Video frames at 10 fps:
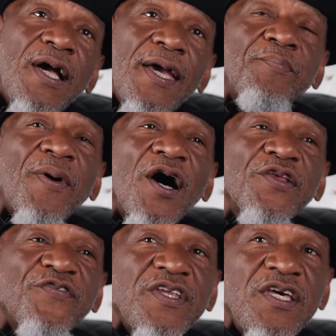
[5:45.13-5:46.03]
And part
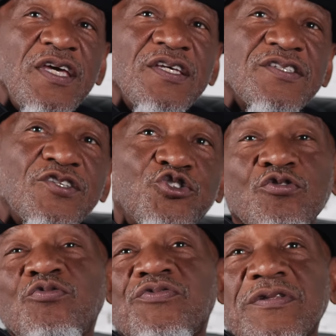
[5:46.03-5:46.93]
of it is the
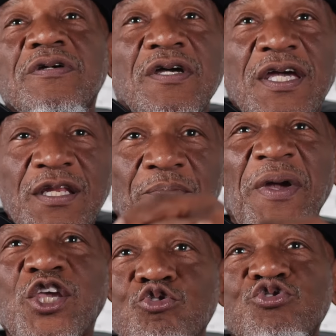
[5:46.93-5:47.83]
truth. It'll
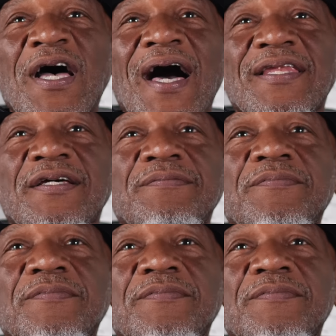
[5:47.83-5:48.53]
make you solid.